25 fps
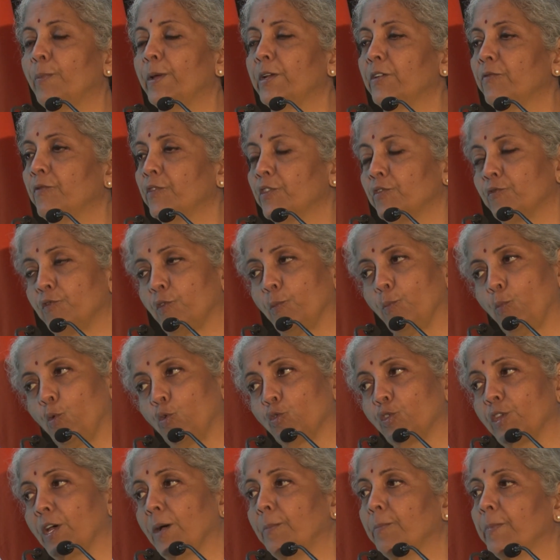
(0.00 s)
benefit for
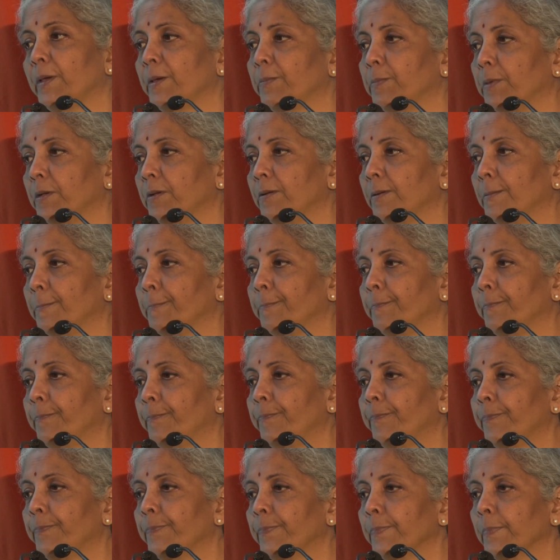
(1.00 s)
both our people.
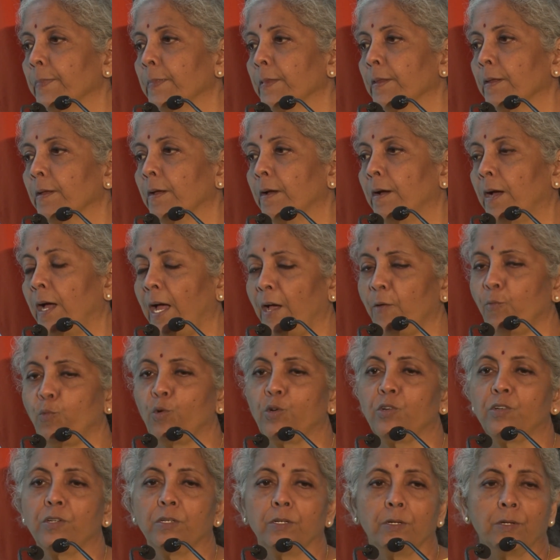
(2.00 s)
I
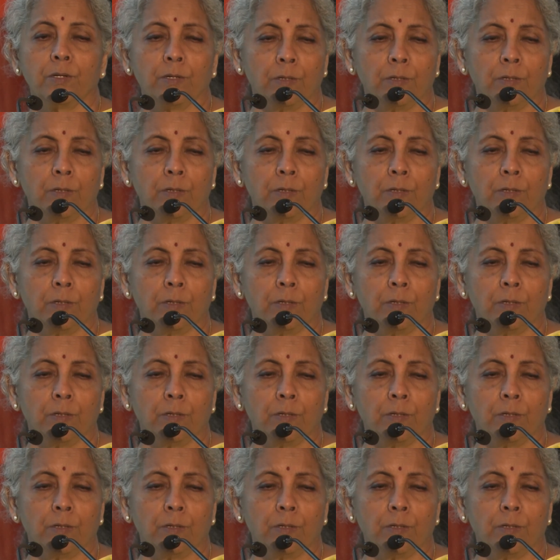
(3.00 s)
would